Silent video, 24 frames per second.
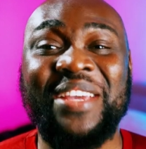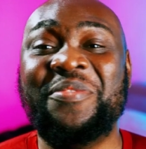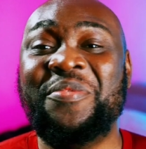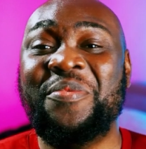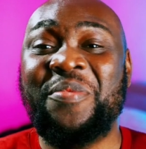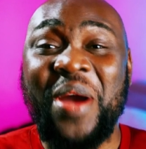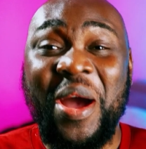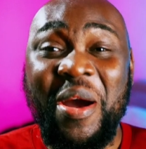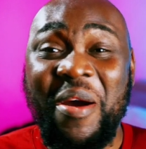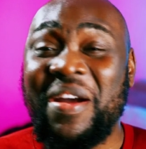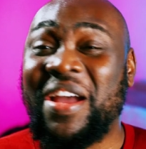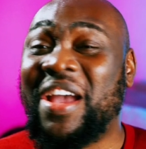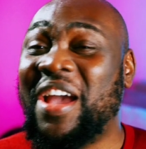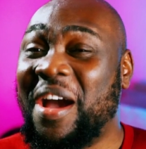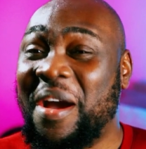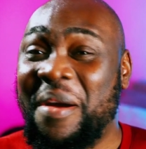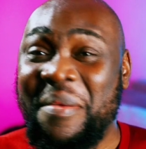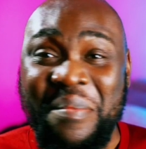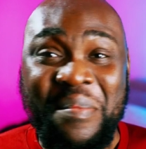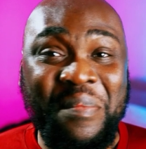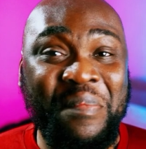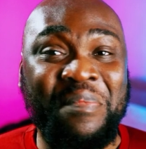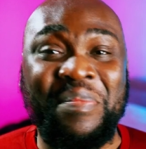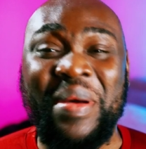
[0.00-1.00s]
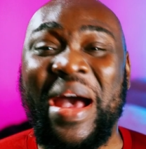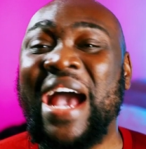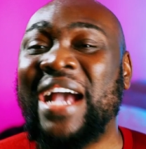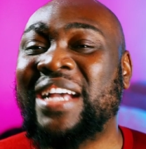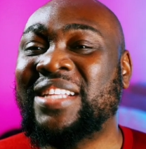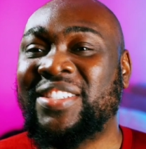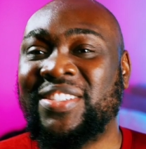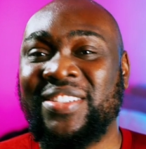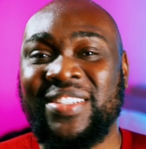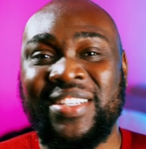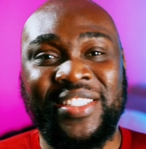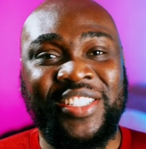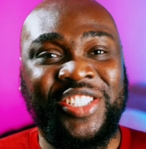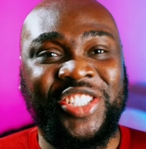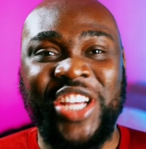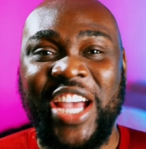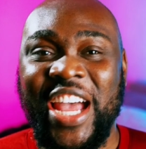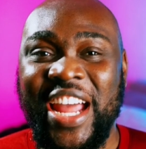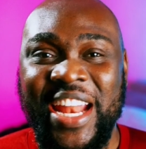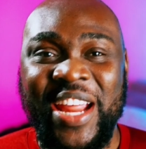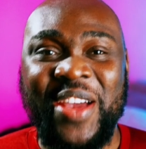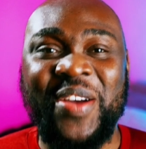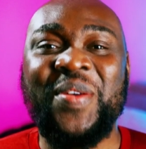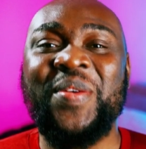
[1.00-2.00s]
Welcome back to the
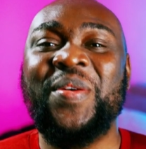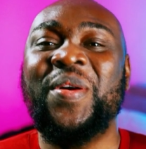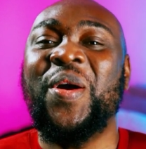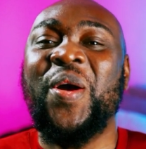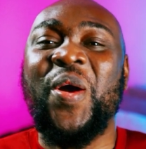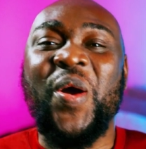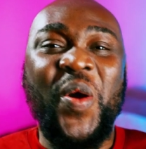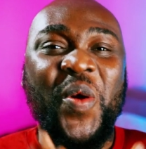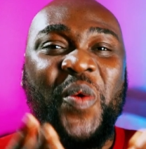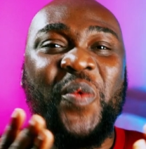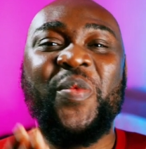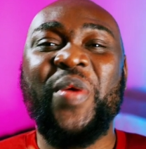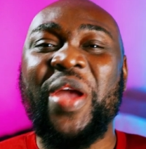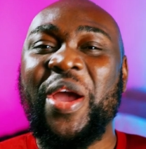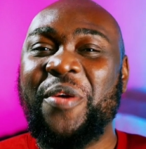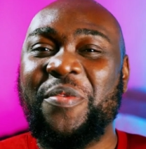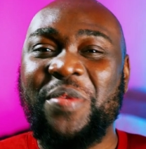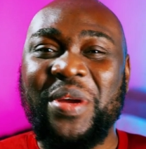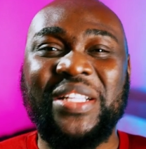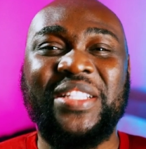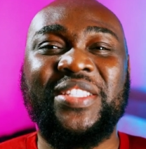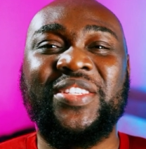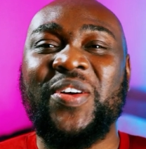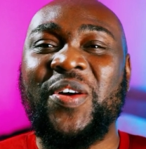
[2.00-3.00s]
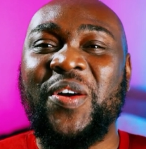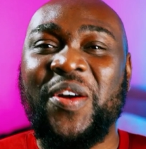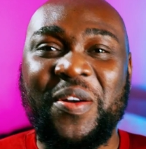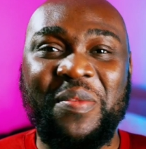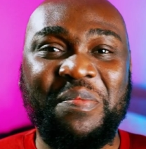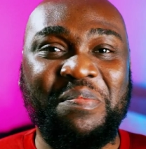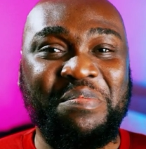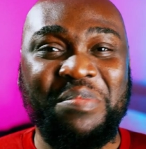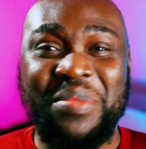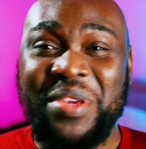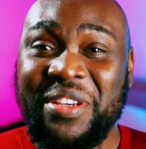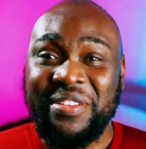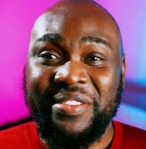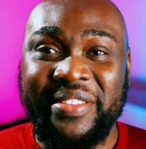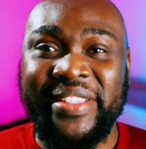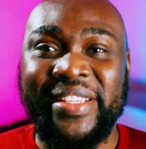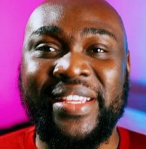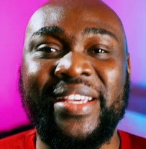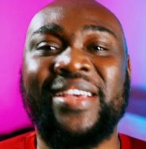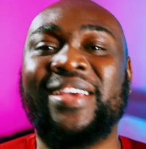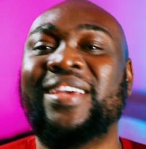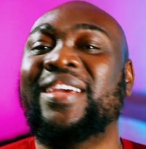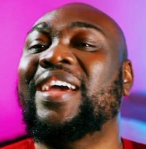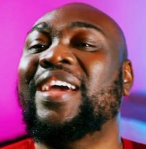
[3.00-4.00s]
channel where we talk music,